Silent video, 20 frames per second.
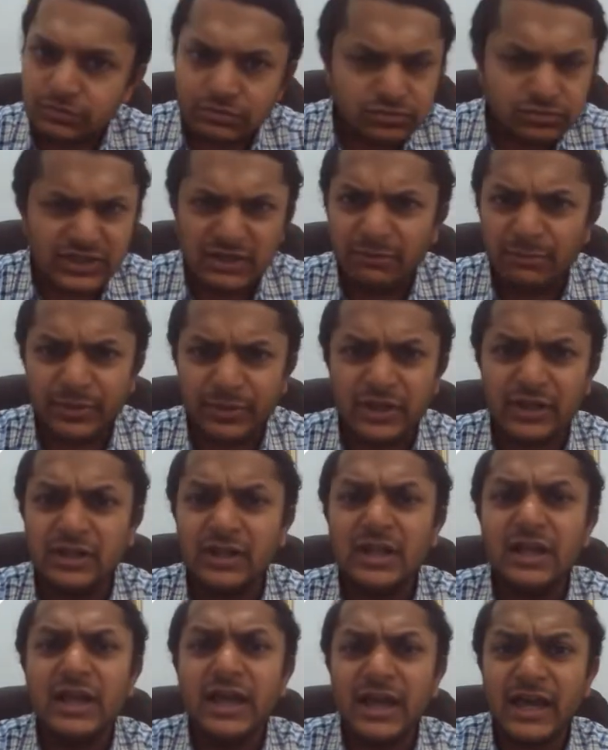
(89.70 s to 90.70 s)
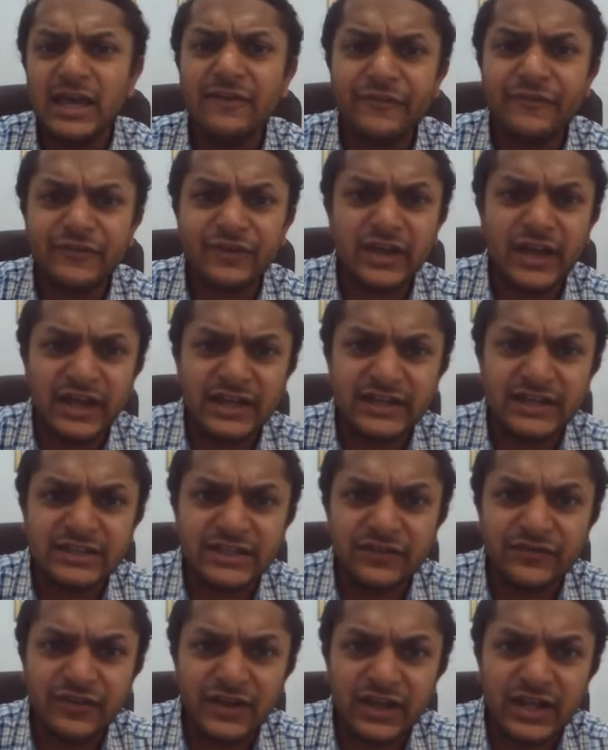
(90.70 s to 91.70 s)
simple, if it is
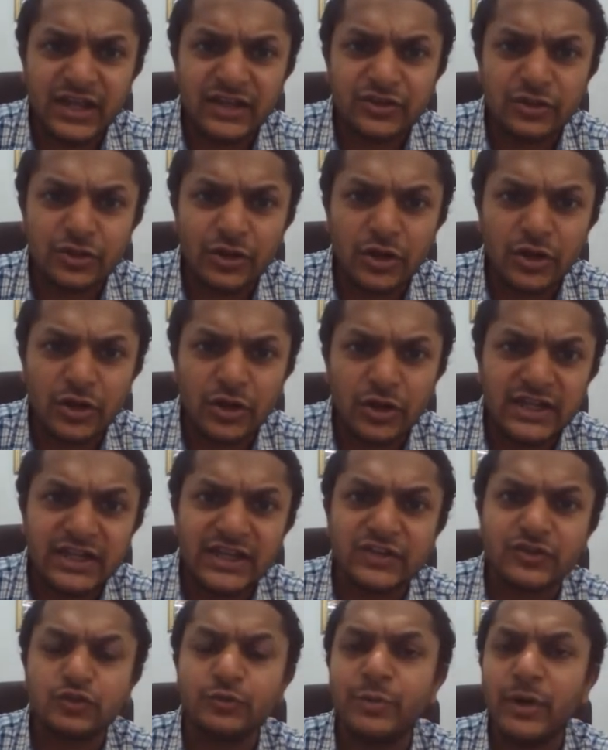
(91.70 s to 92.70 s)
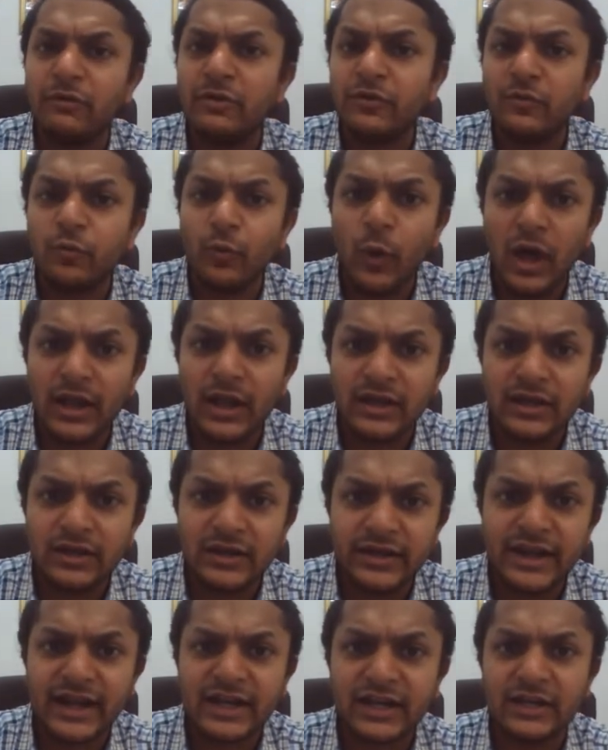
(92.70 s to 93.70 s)
the variation of t raised to power
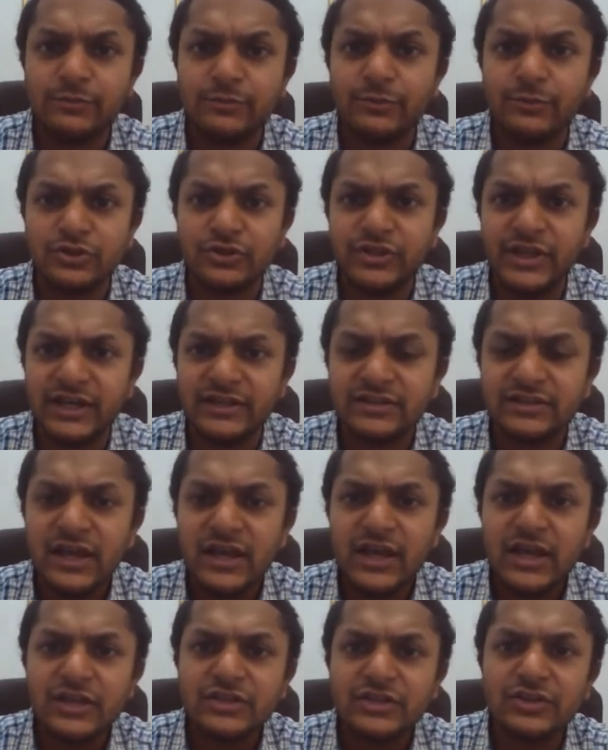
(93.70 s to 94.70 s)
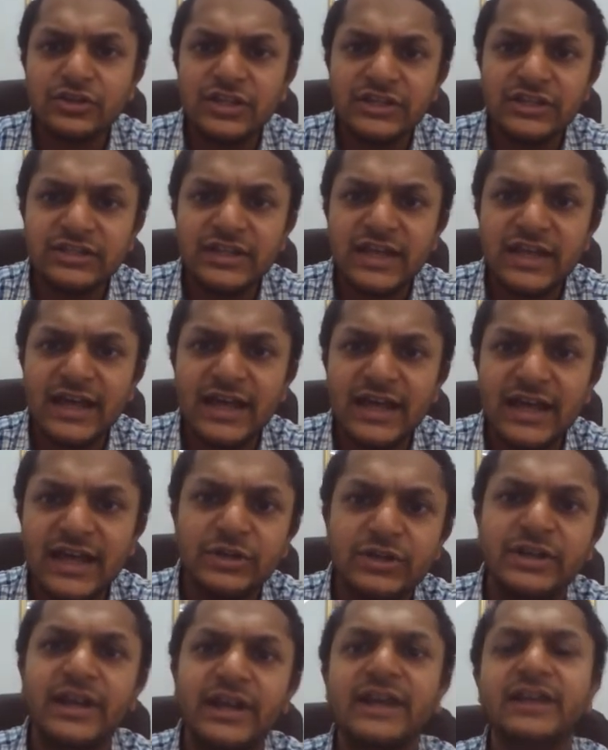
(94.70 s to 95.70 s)
1 directly proportional to this, so this has to
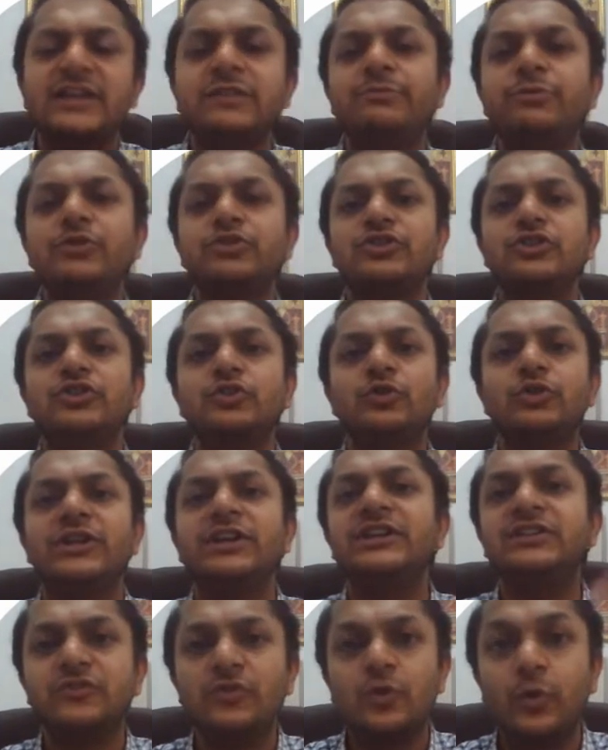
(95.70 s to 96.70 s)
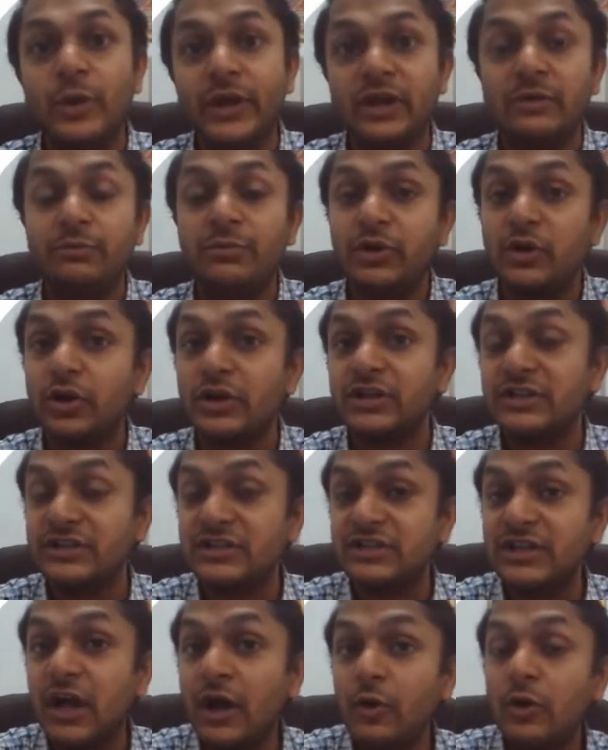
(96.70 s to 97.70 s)
be directly proportional to t squared, because it
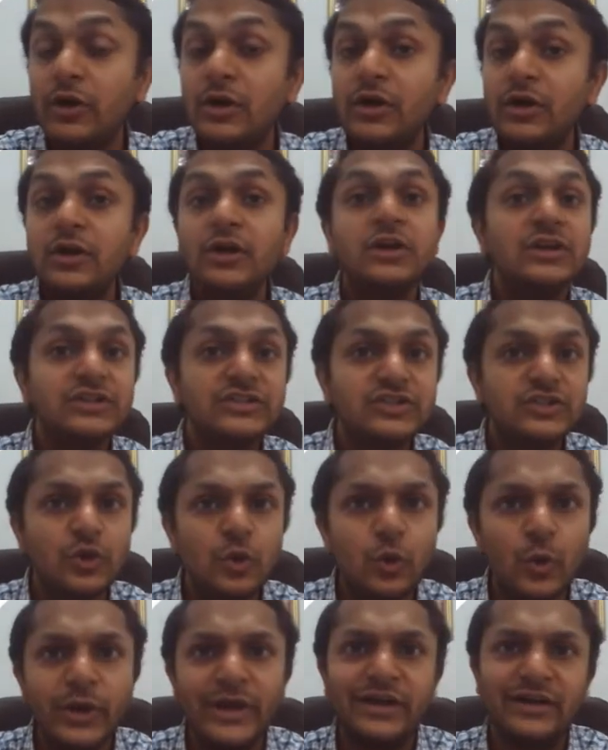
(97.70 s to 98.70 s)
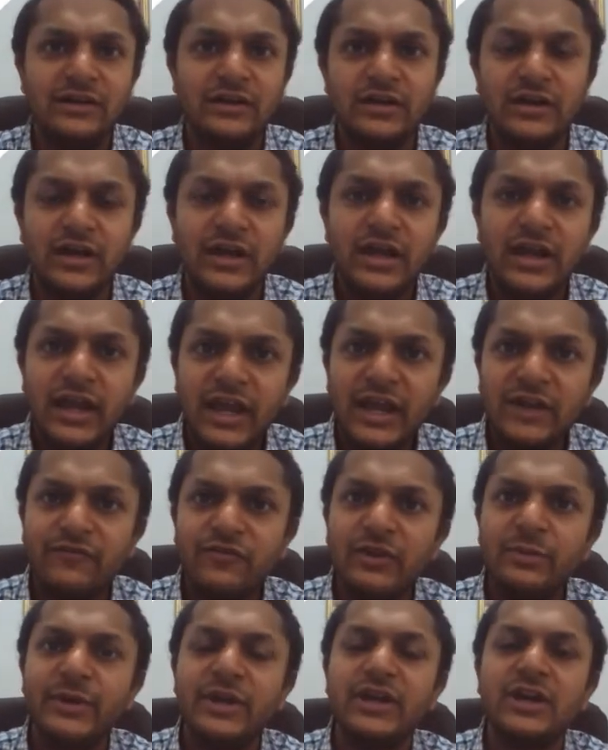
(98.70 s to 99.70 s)
is now squared, it
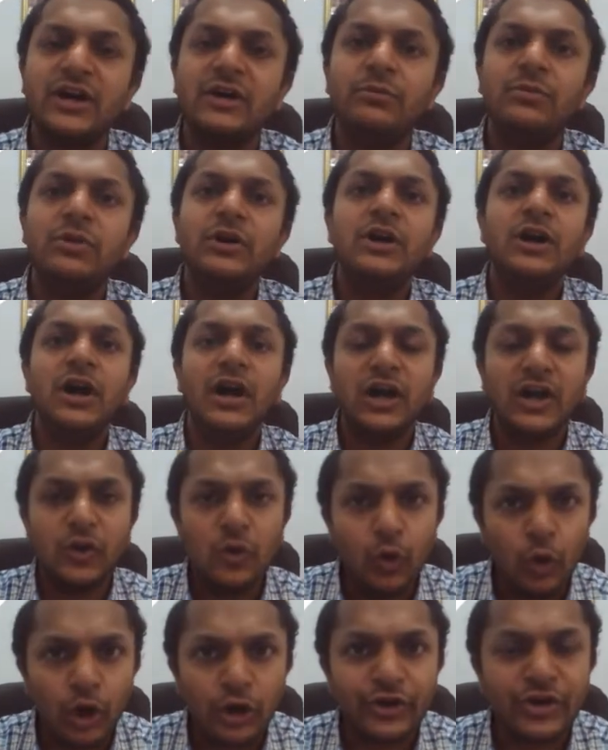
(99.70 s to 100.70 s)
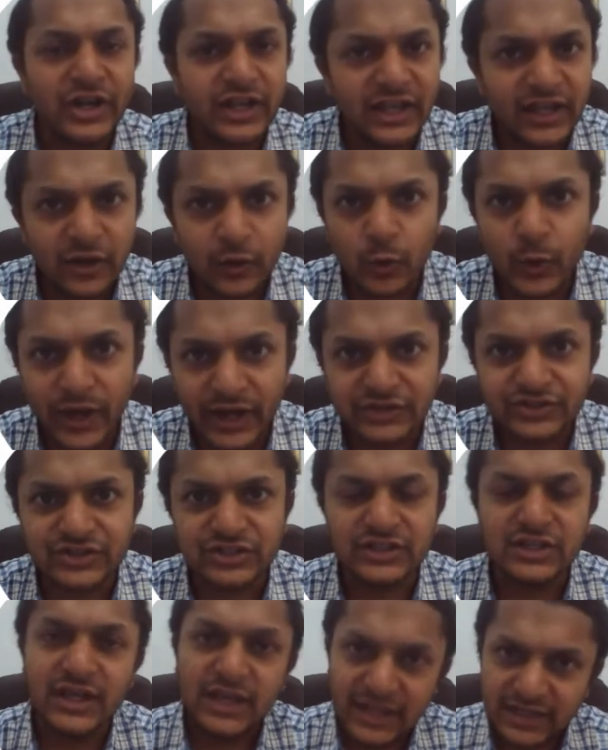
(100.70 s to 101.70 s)
will become a quadratic
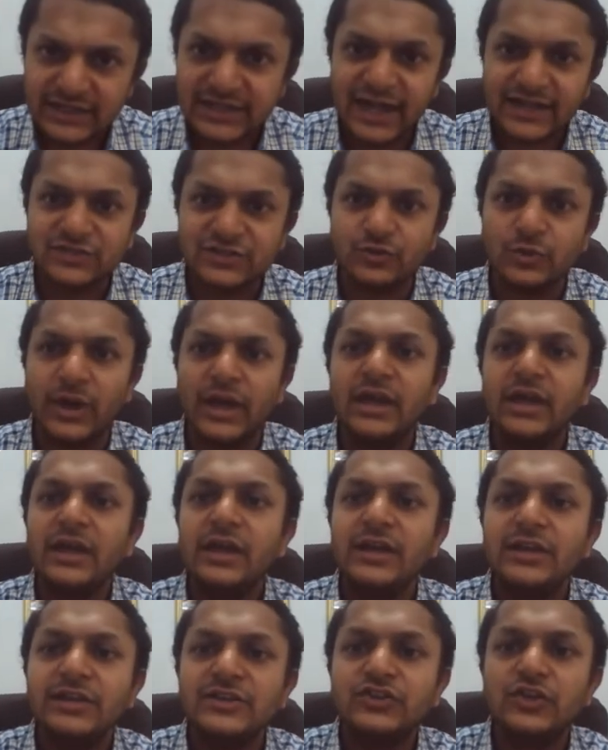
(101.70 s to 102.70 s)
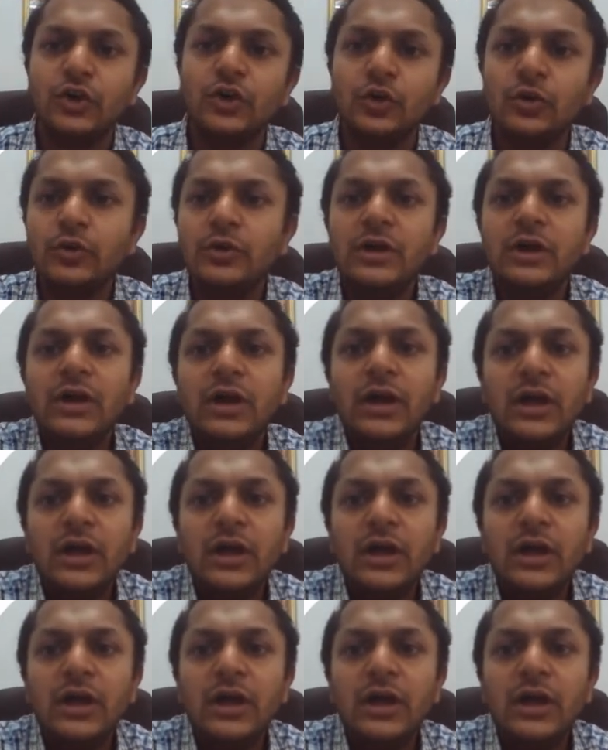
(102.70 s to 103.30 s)
equation. That's why. So